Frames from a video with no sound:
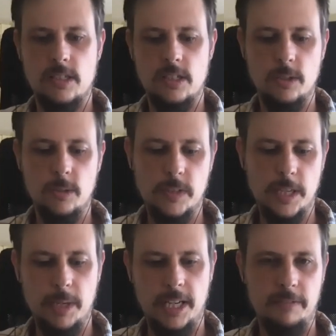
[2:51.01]
So
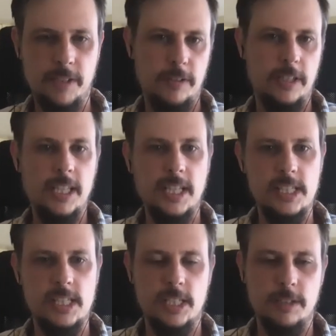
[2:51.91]
they might have different
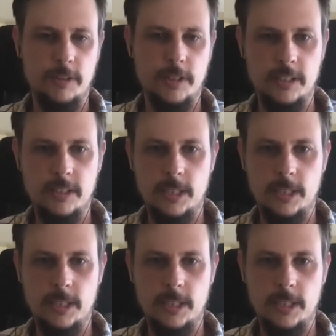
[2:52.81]
needs and different